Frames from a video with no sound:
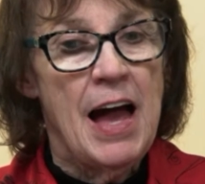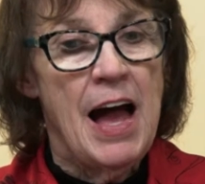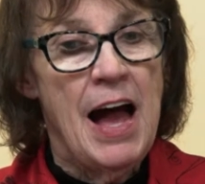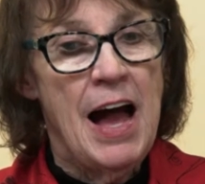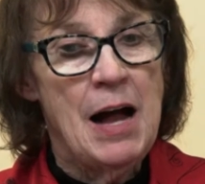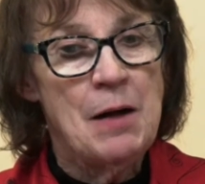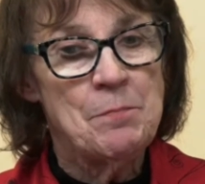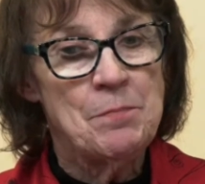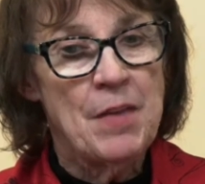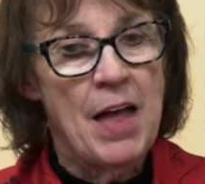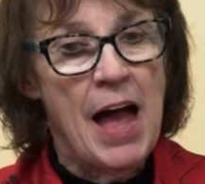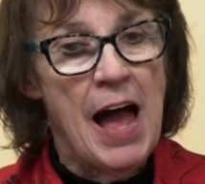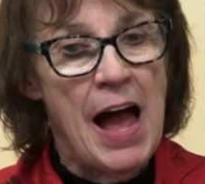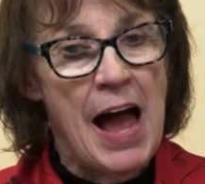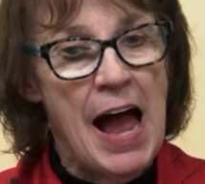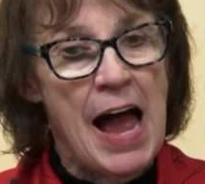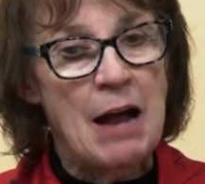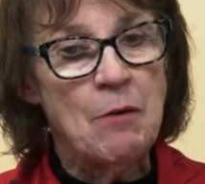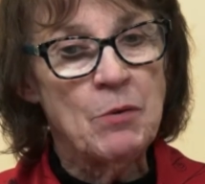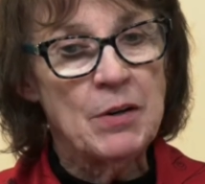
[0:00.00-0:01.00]

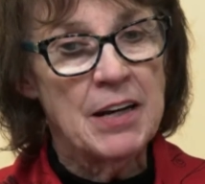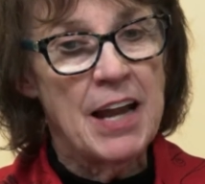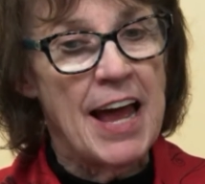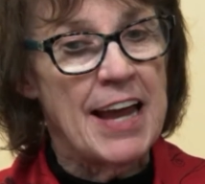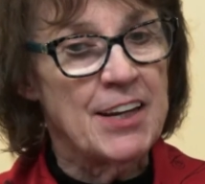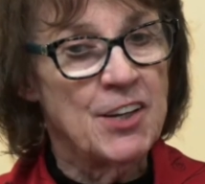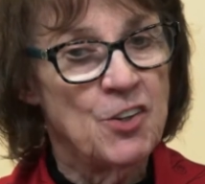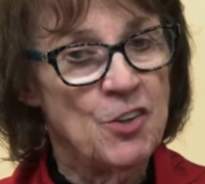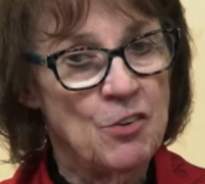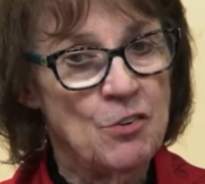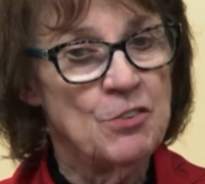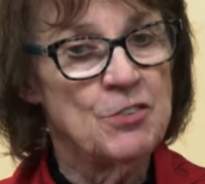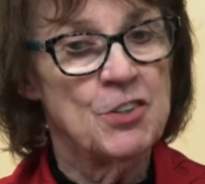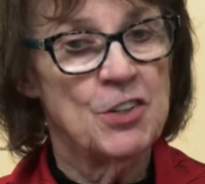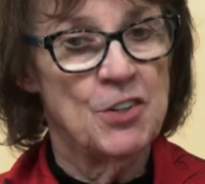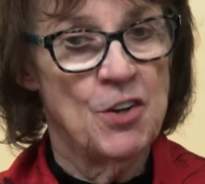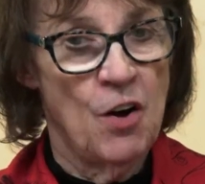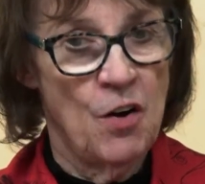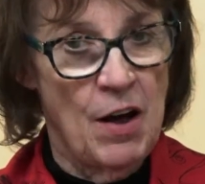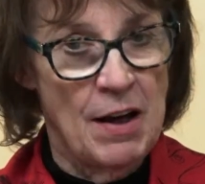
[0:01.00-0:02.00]
I would like you to
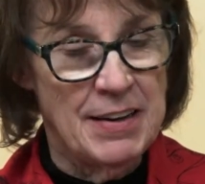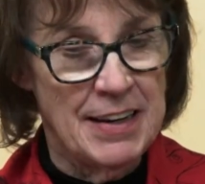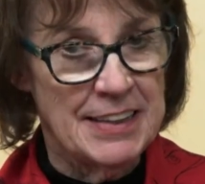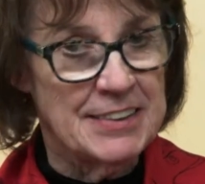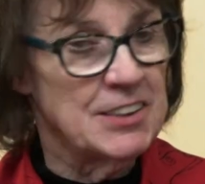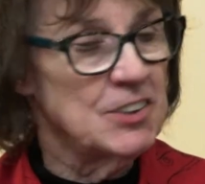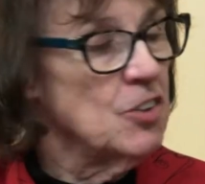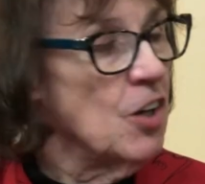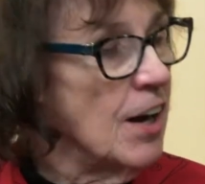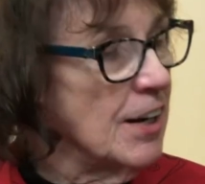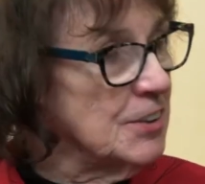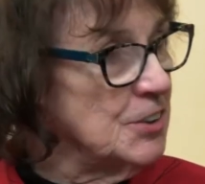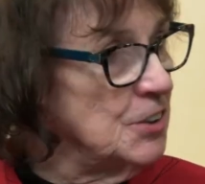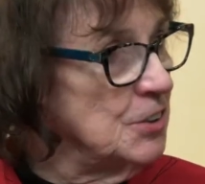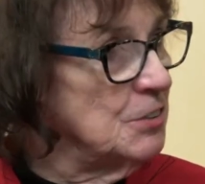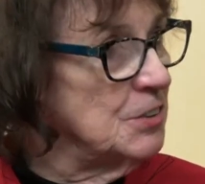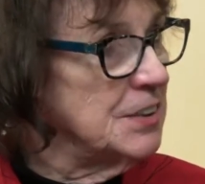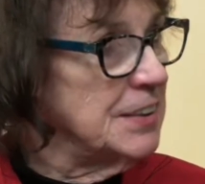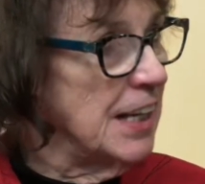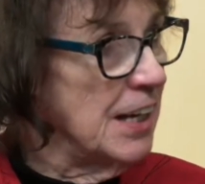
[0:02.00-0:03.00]
know, I'd like to talk to
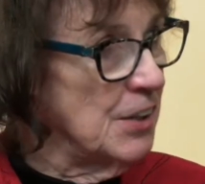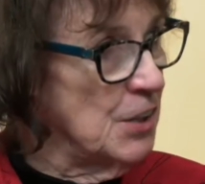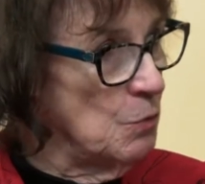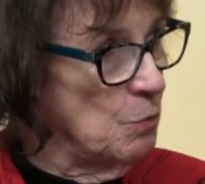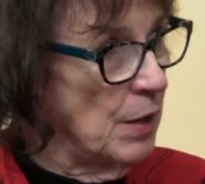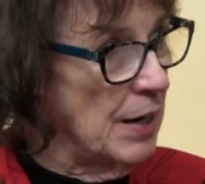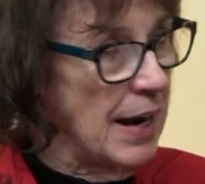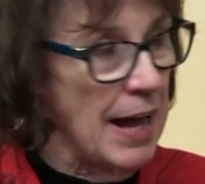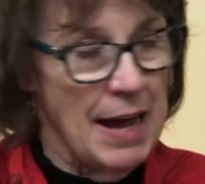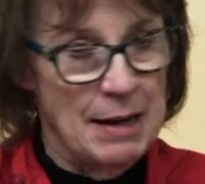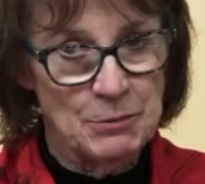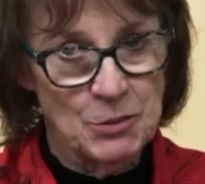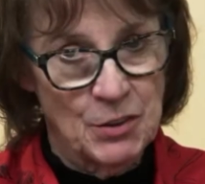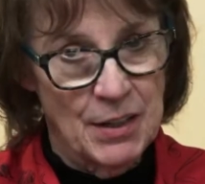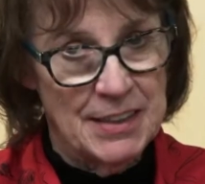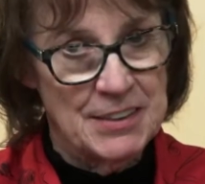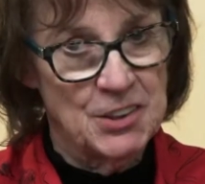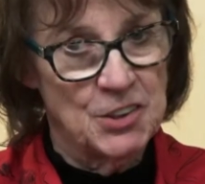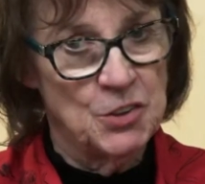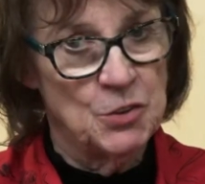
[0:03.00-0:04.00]
you and tell you what I'm
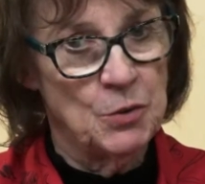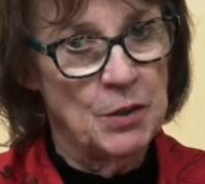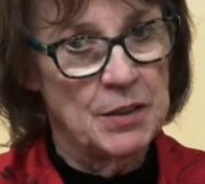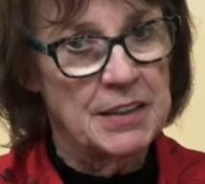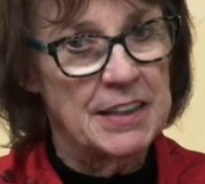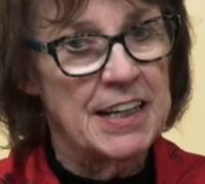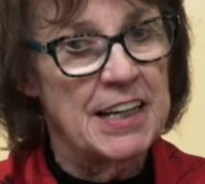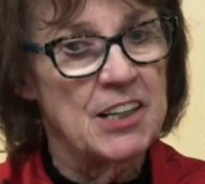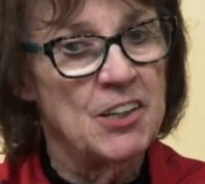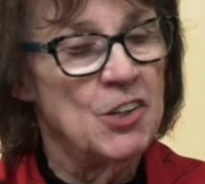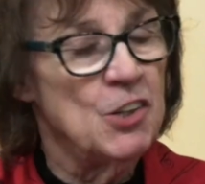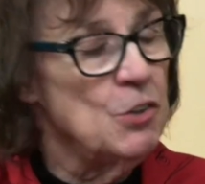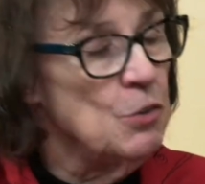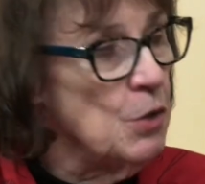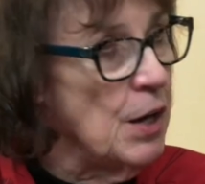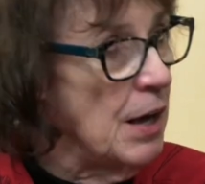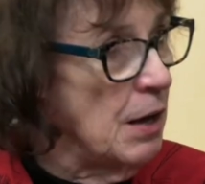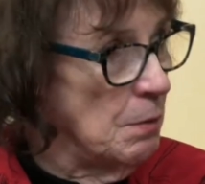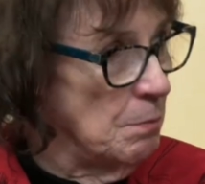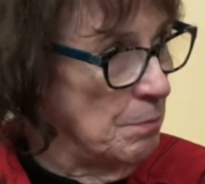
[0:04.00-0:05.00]
trying to do, and can you
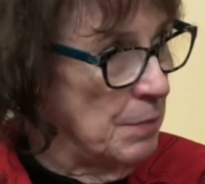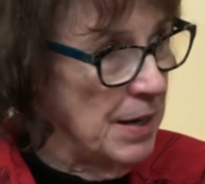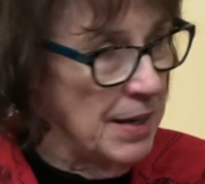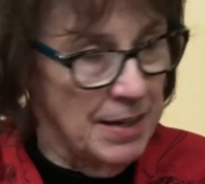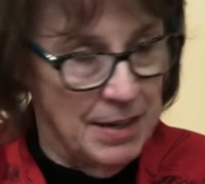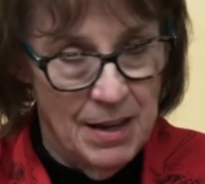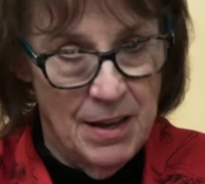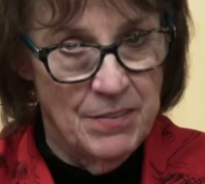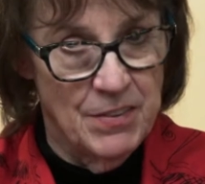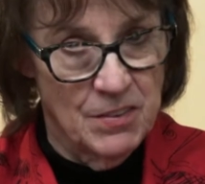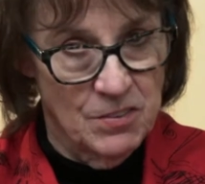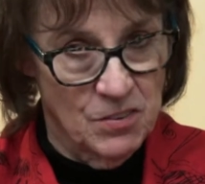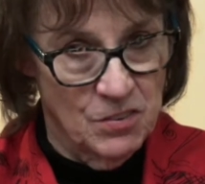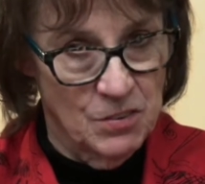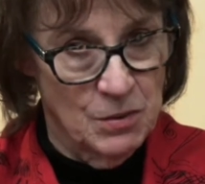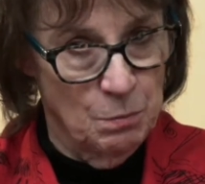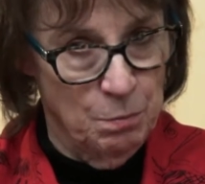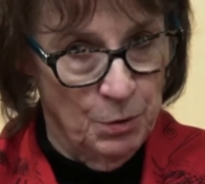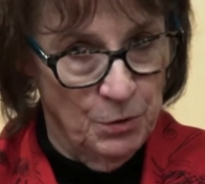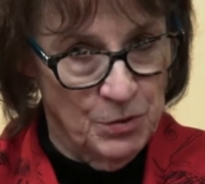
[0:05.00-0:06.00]
help me, this is
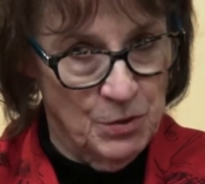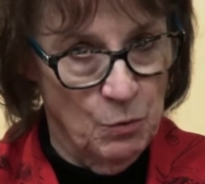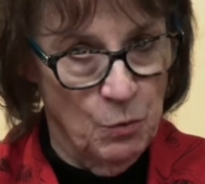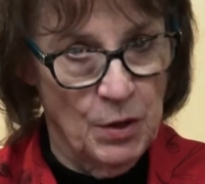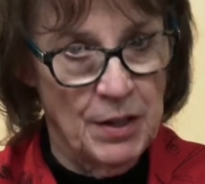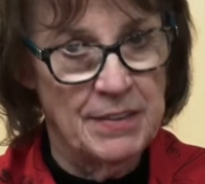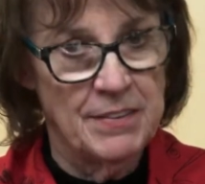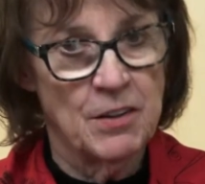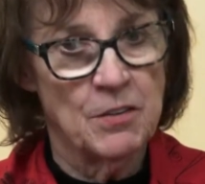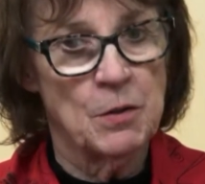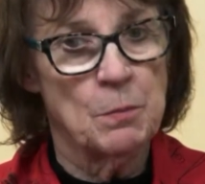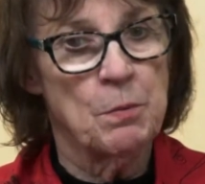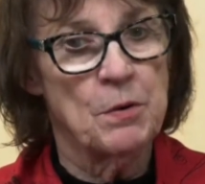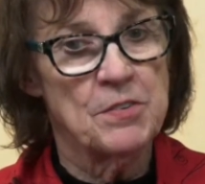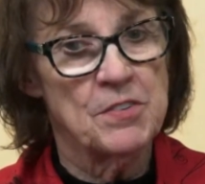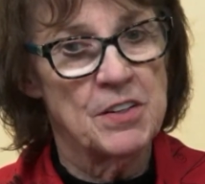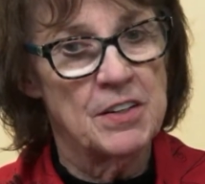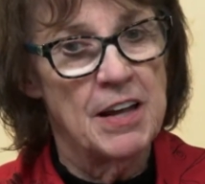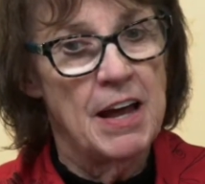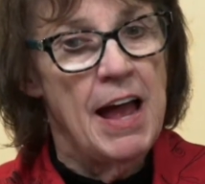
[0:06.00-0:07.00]
the person working there in the
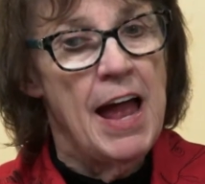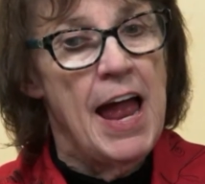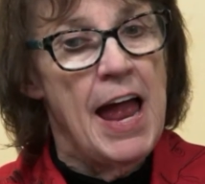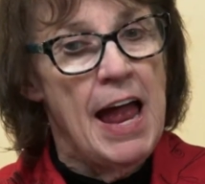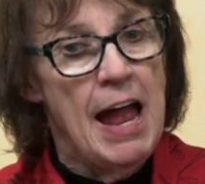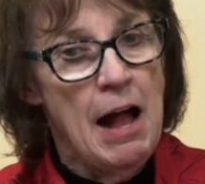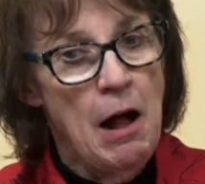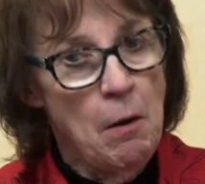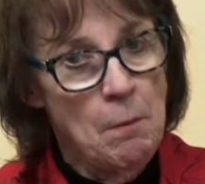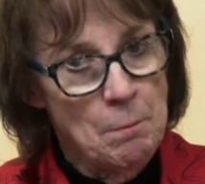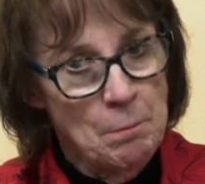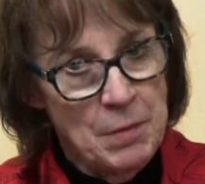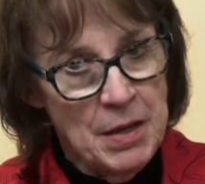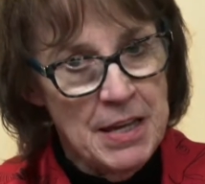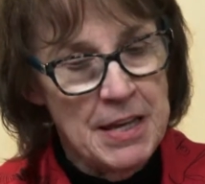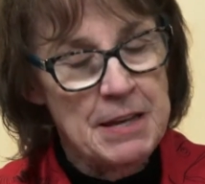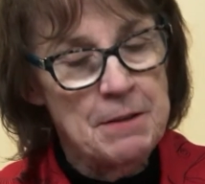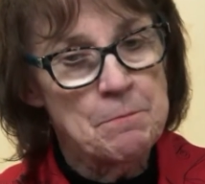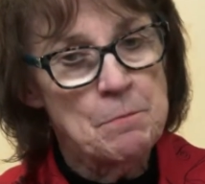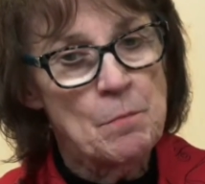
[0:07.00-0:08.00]
prison, help
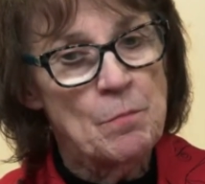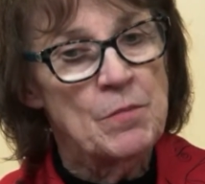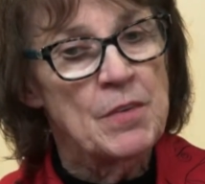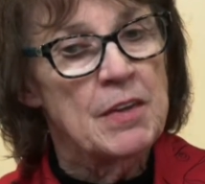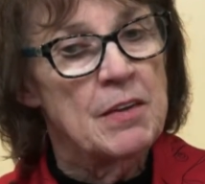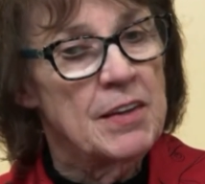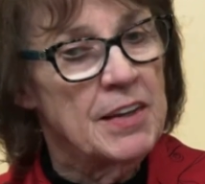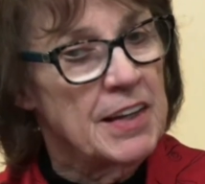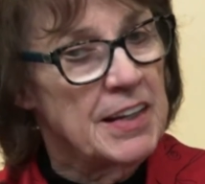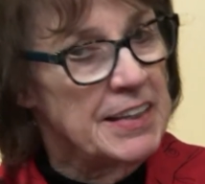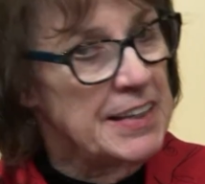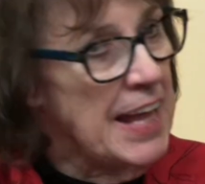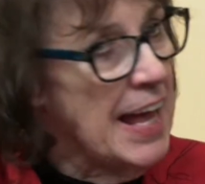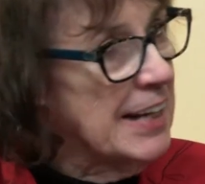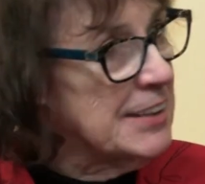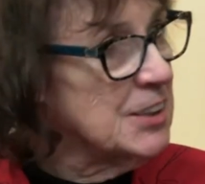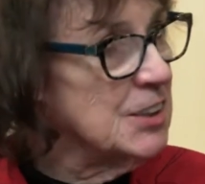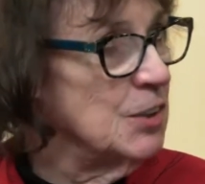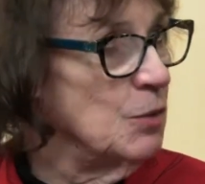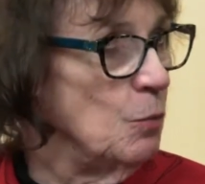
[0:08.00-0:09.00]
me
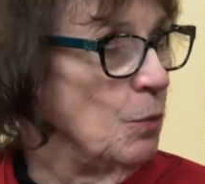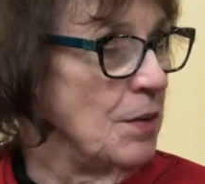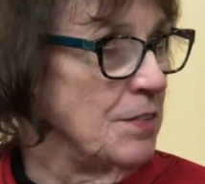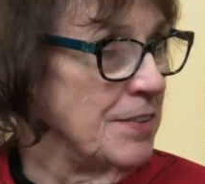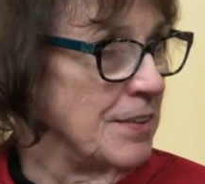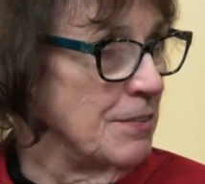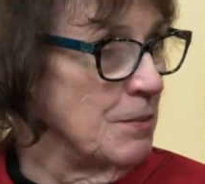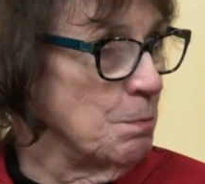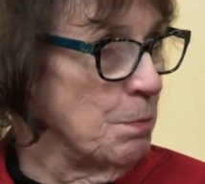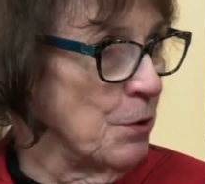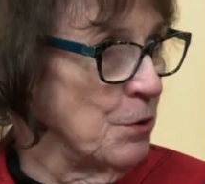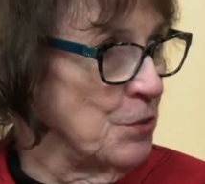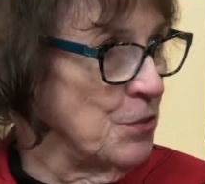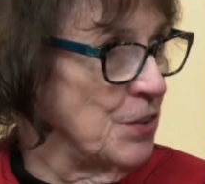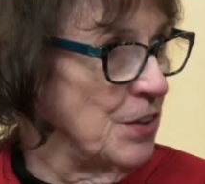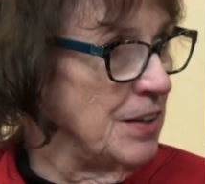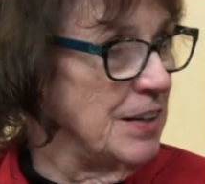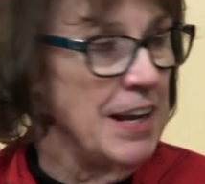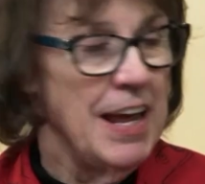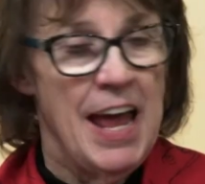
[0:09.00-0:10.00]
connect with this
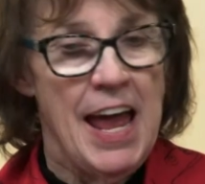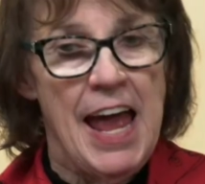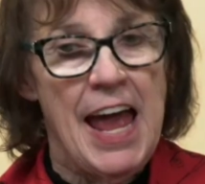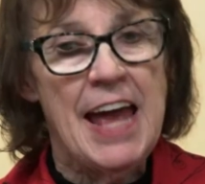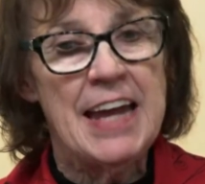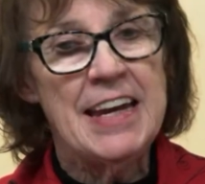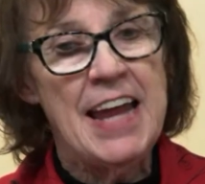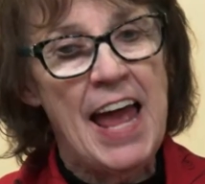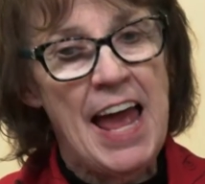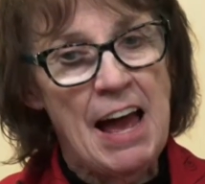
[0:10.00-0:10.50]
person and